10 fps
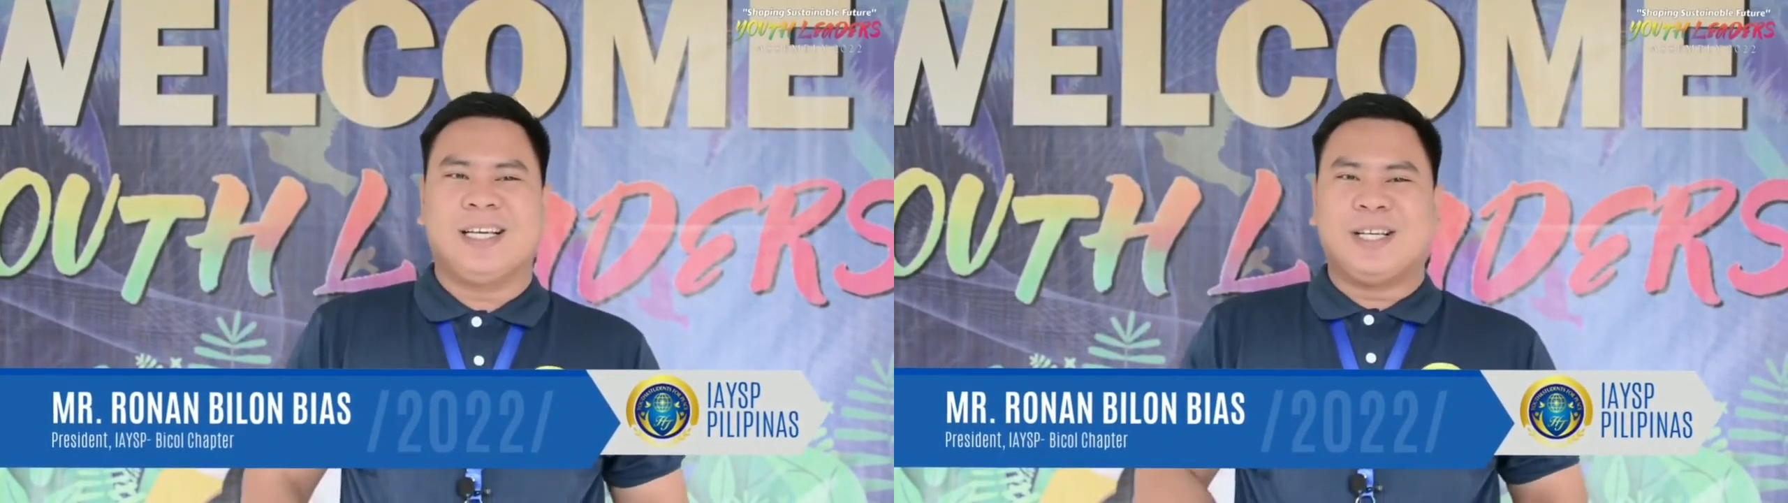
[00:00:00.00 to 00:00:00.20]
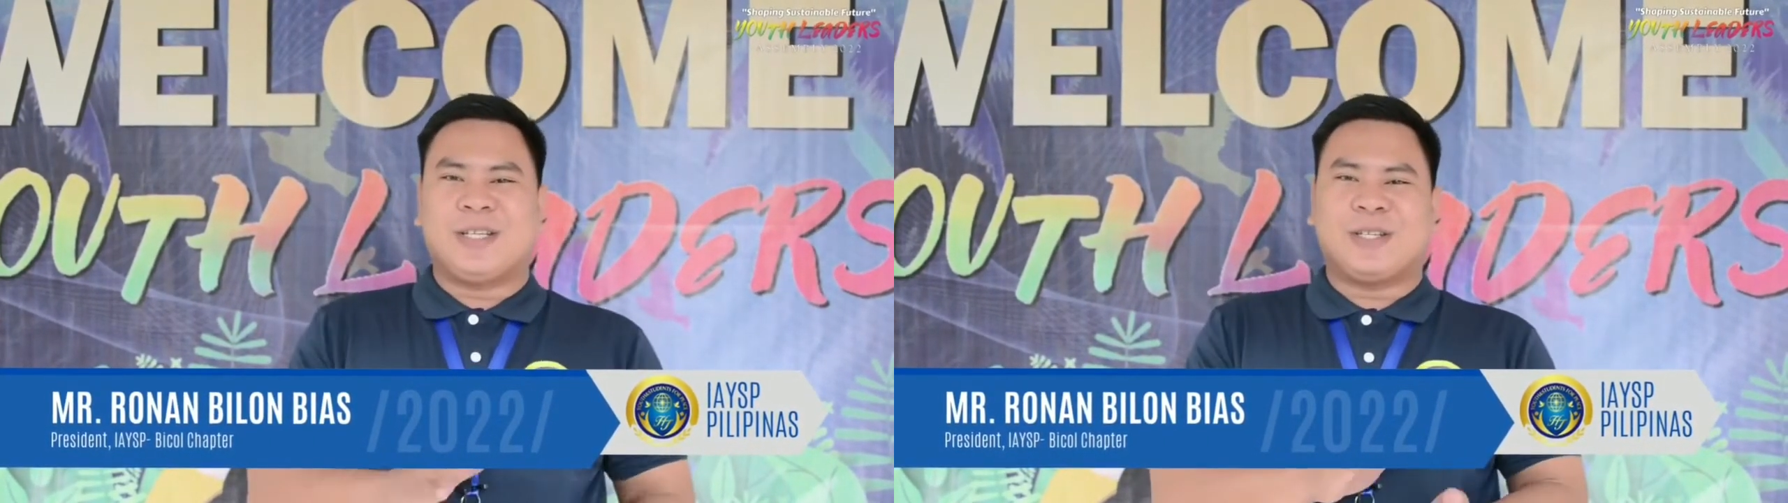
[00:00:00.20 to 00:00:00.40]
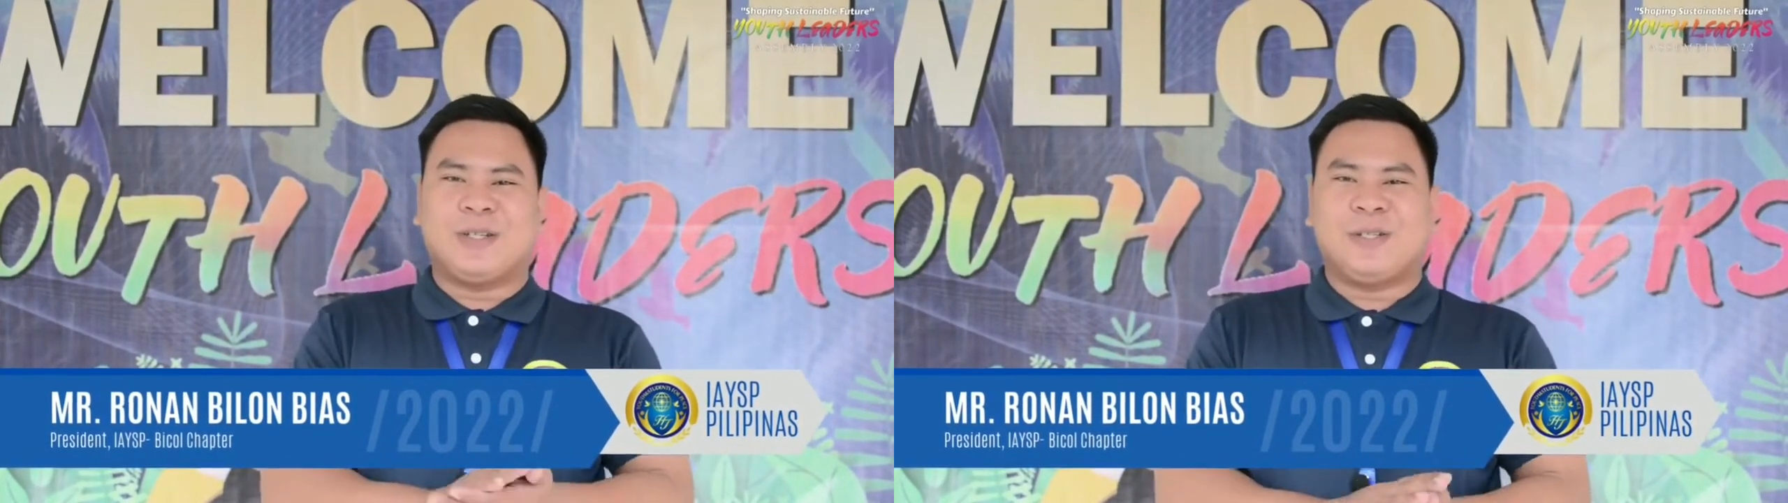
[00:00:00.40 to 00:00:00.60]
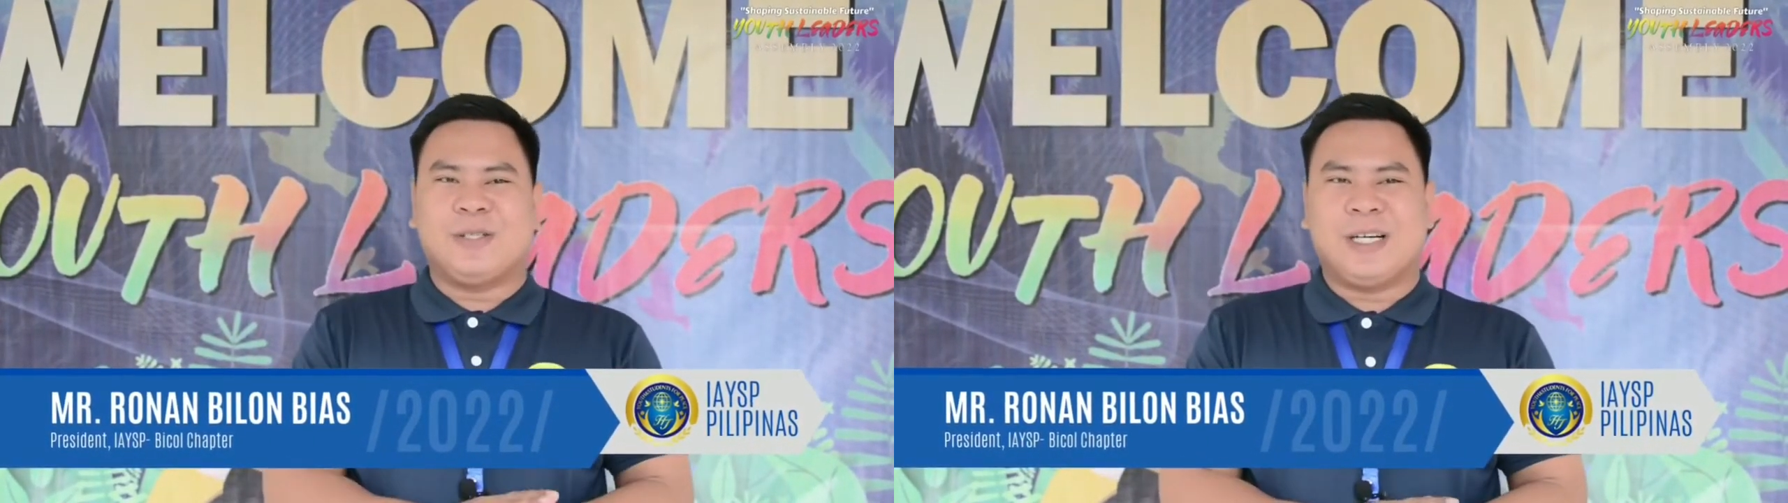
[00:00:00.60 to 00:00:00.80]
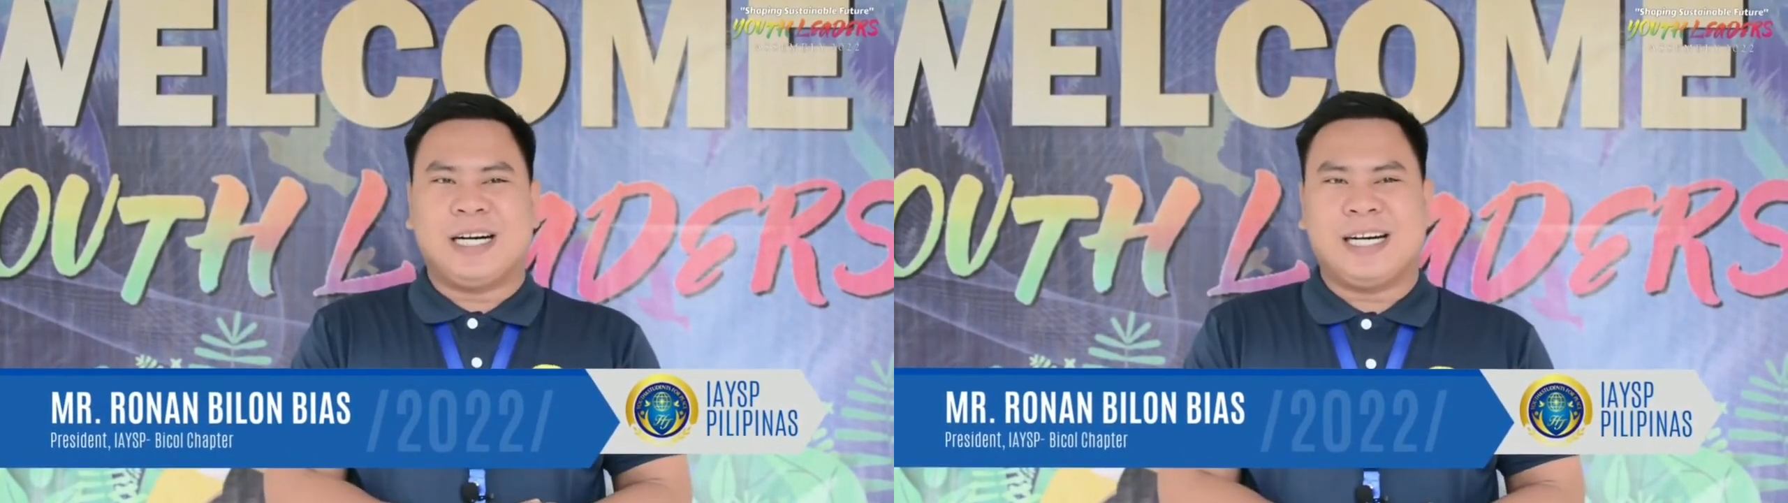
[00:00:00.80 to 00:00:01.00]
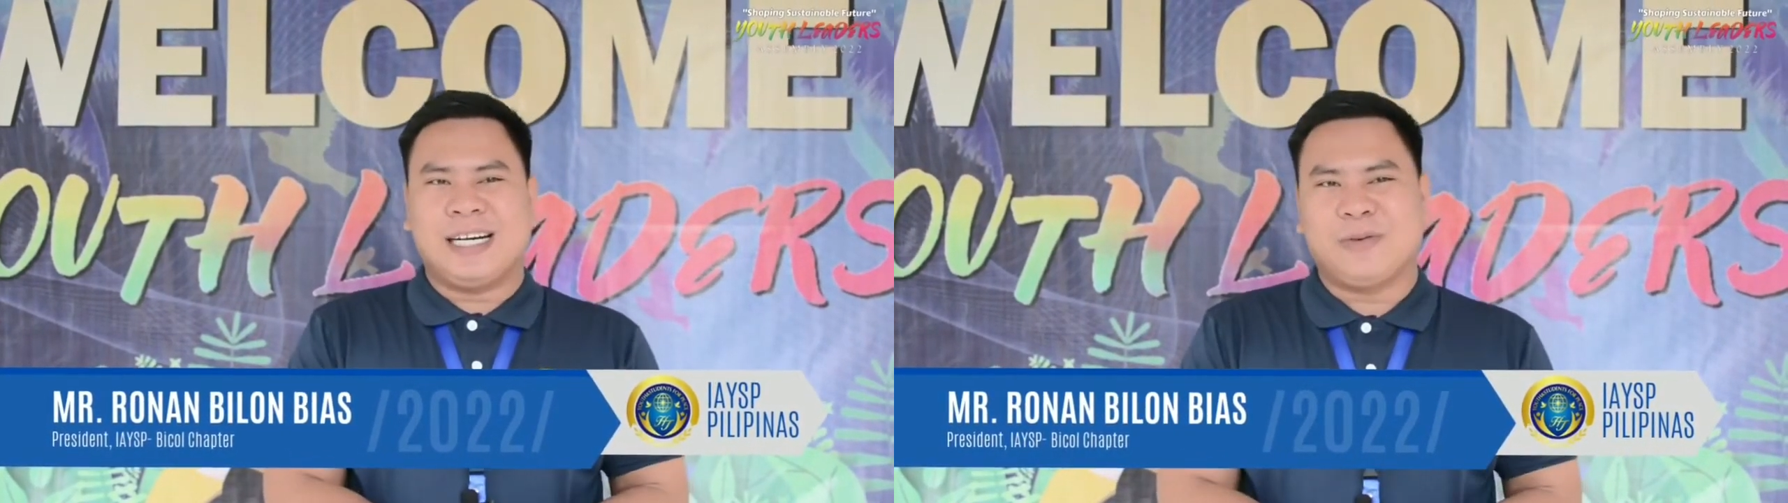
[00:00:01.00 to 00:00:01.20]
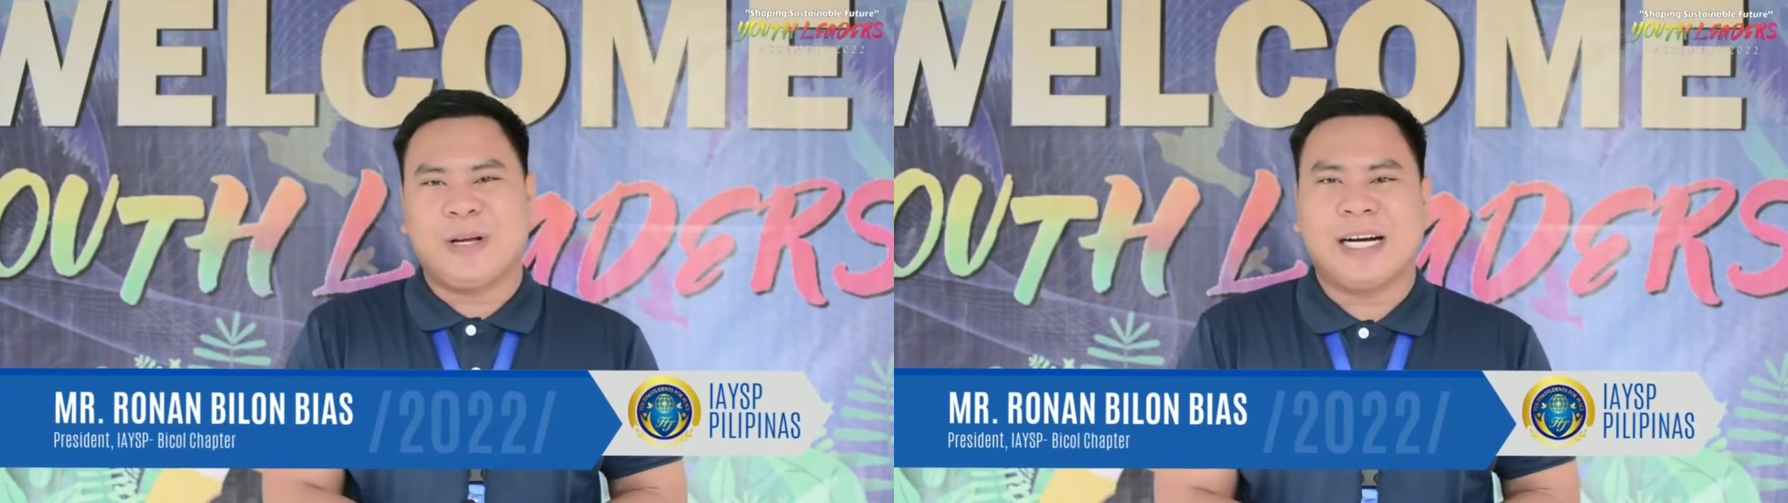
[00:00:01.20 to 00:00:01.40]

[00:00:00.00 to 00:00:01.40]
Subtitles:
So we